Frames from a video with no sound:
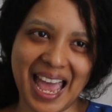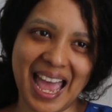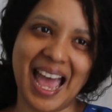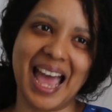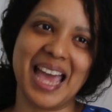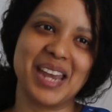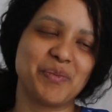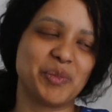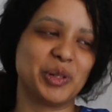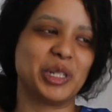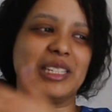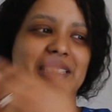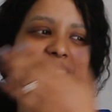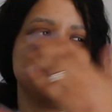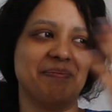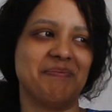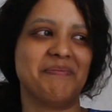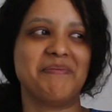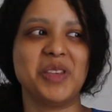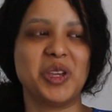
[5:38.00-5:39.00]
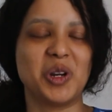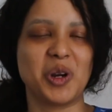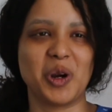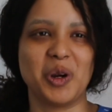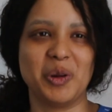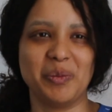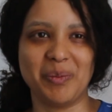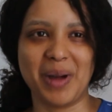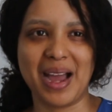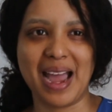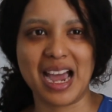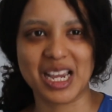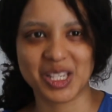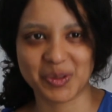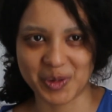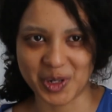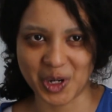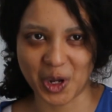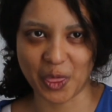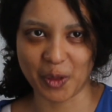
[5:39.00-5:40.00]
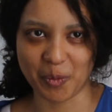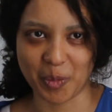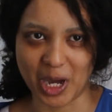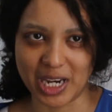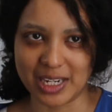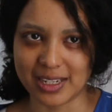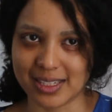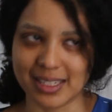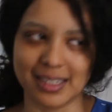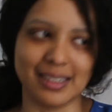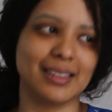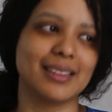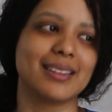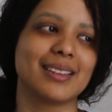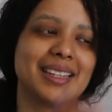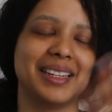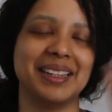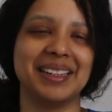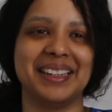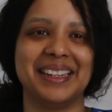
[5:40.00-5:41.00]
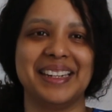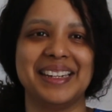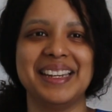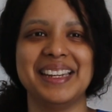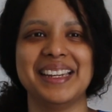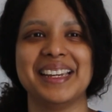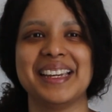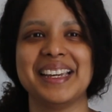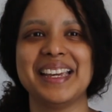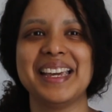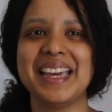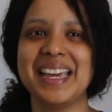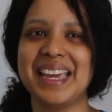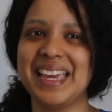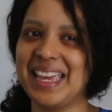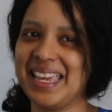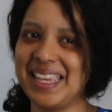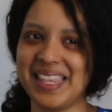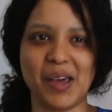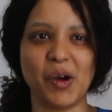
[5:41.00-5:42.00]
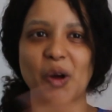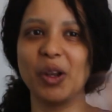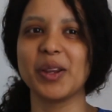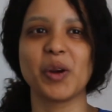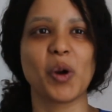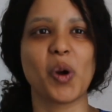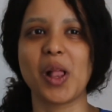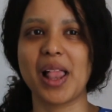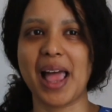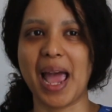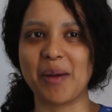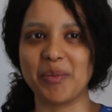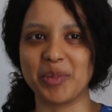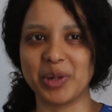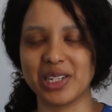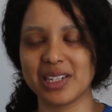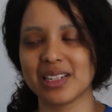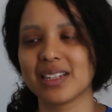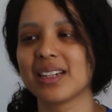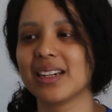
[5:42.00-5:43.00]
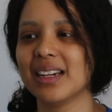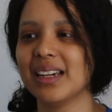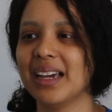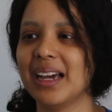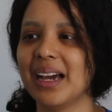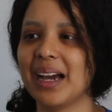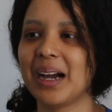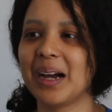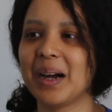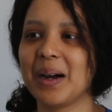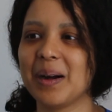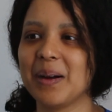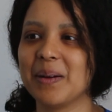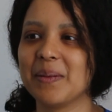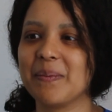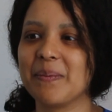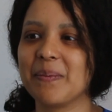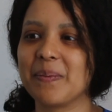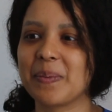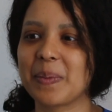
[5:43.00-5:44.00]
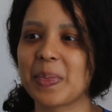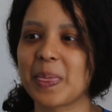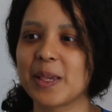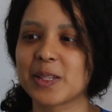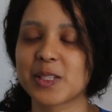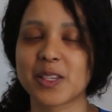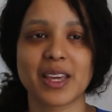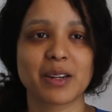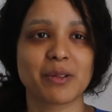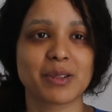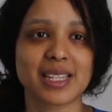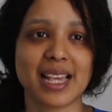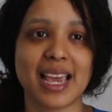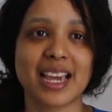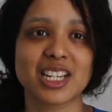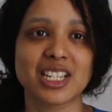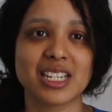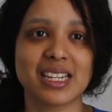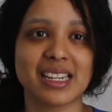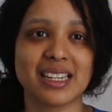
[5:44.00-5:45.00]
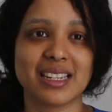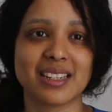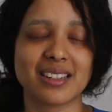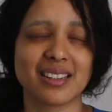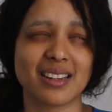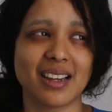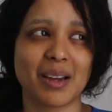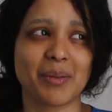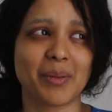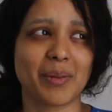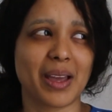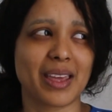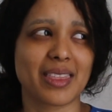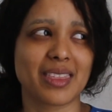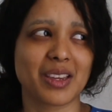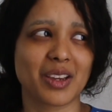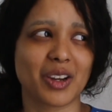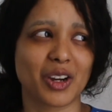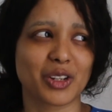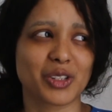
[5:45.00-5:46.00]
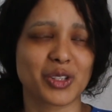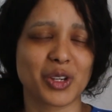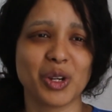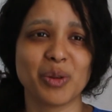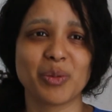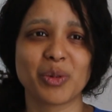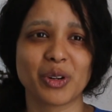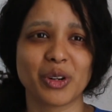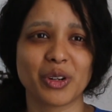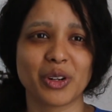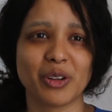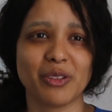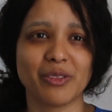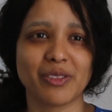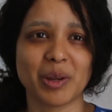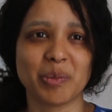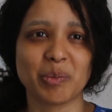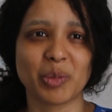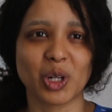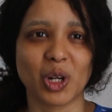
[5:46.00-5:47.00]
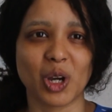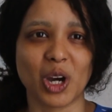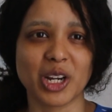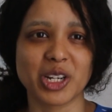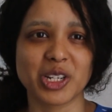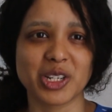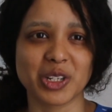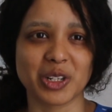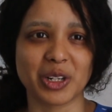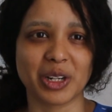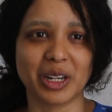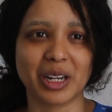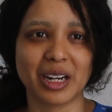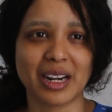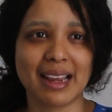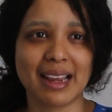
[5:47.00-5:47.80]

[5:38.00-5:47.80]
I put, you know, my husband on the policy. It all happened. So that was actually in, I think, October or November last year.